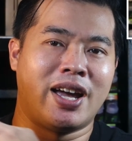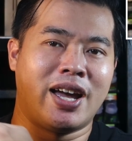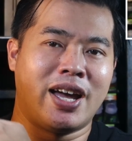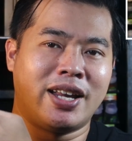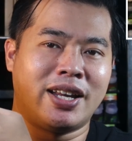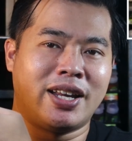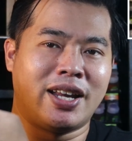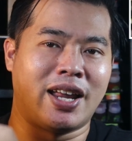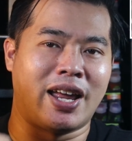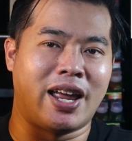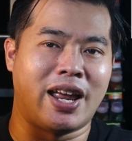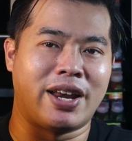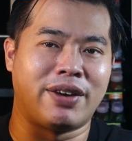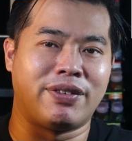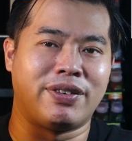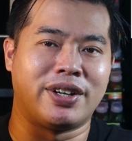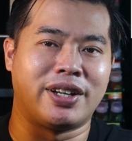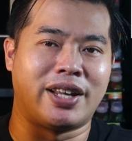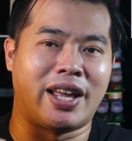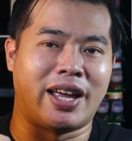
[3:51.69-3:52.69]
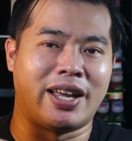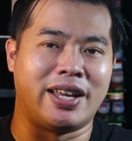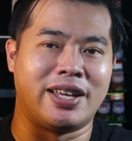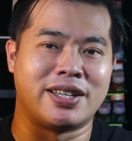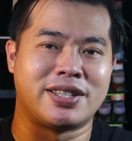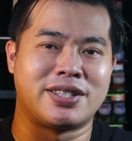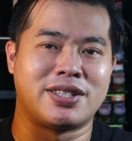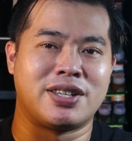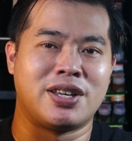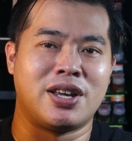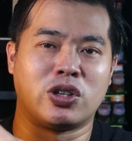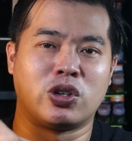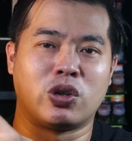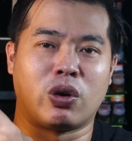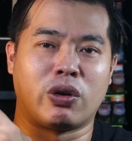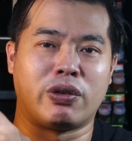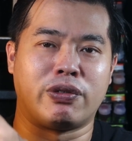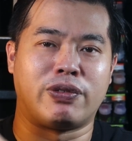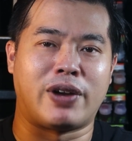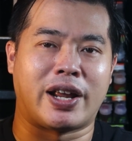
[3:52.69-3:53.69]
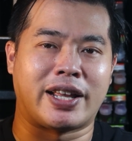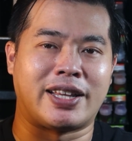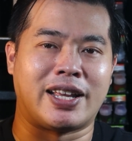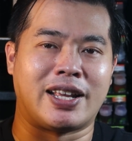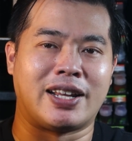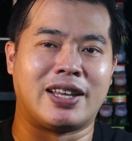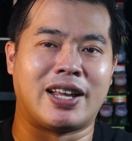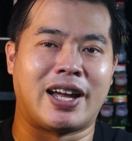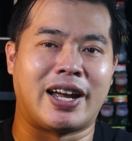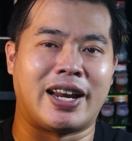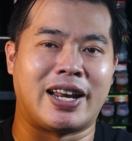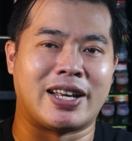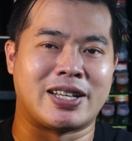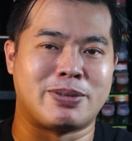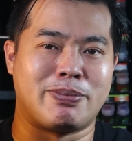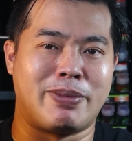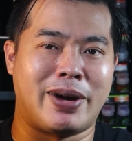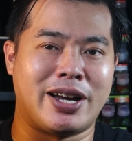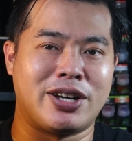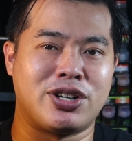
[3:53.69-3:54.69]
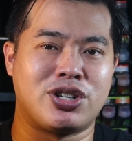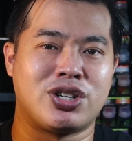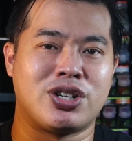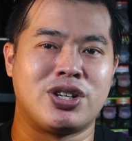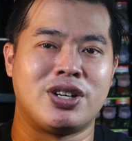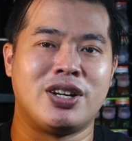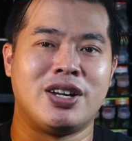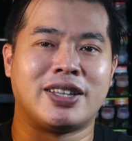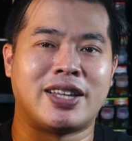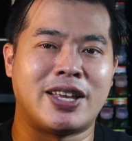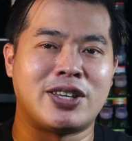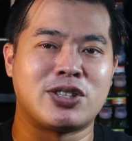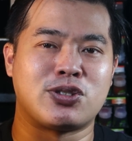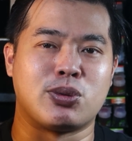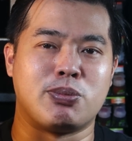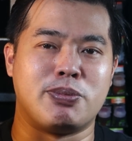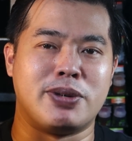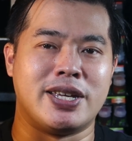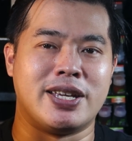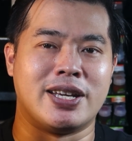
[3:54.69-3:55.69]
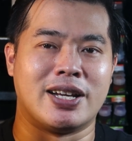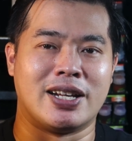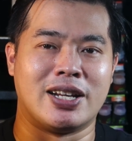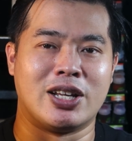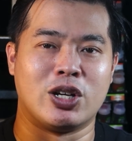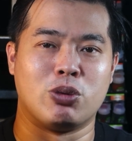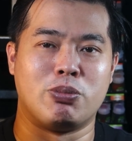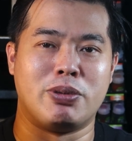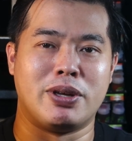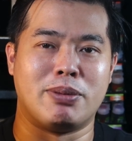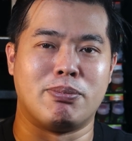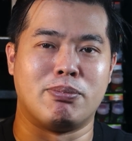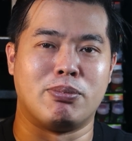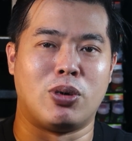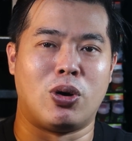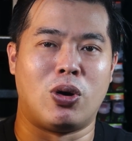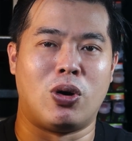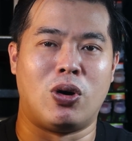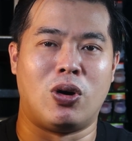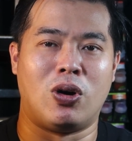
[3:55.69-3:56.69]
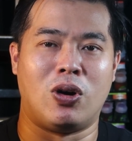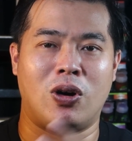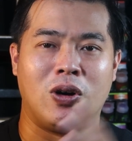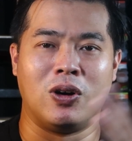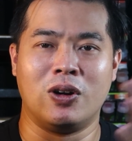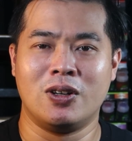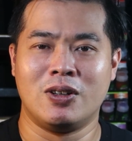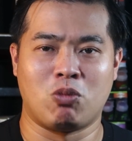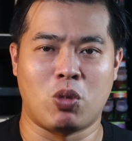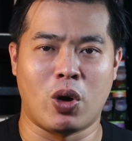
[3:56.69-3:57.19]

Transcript: and the area that is not reflecting light as much tends to be a little bit more,